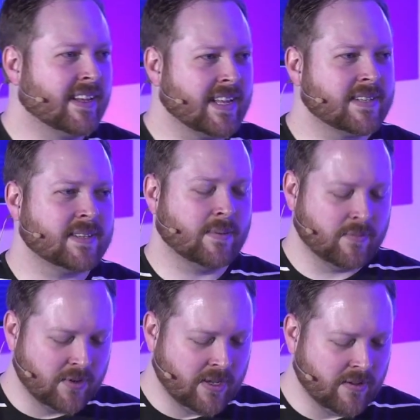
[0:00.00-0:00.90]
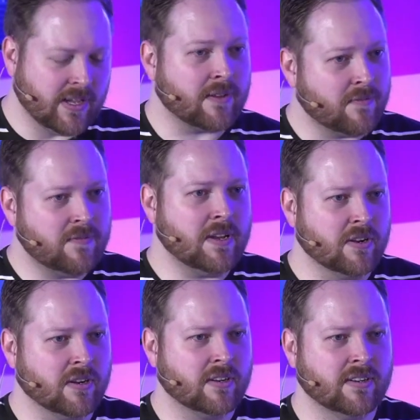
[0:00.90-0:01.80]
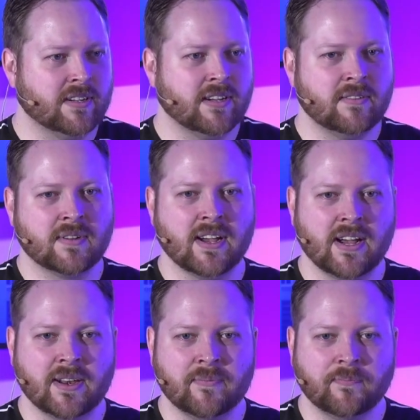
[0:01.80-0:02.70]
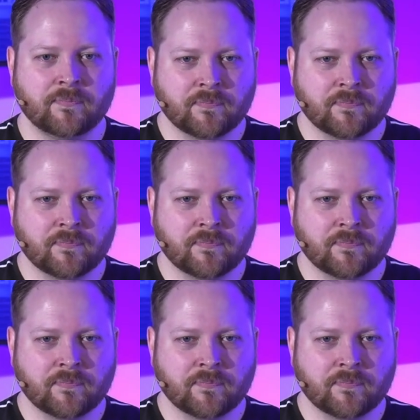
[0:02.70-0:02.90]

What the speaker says: Like, that's some real, like, fear of God.